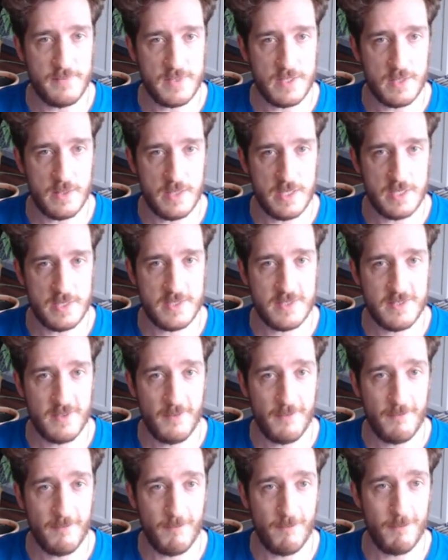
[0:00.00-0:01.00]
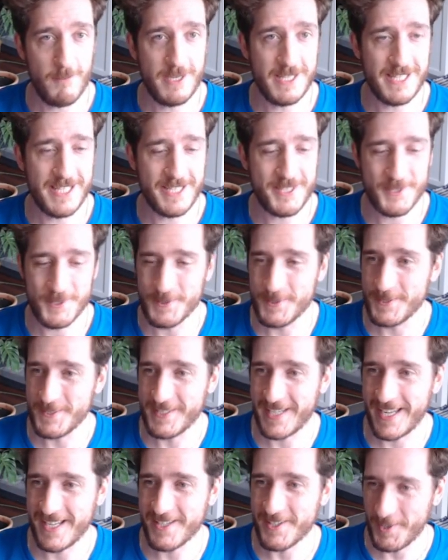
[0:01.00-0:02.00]
this really cool
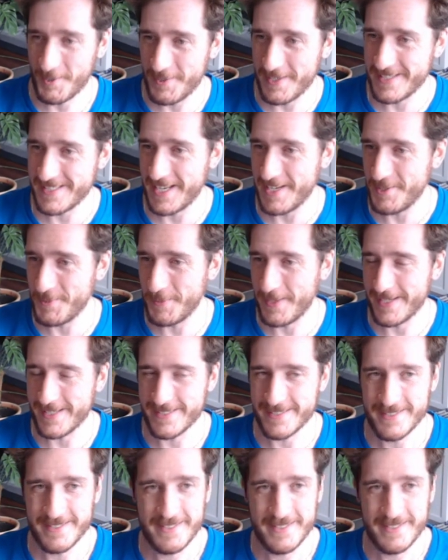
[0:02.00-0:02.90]
looking cone attenuator.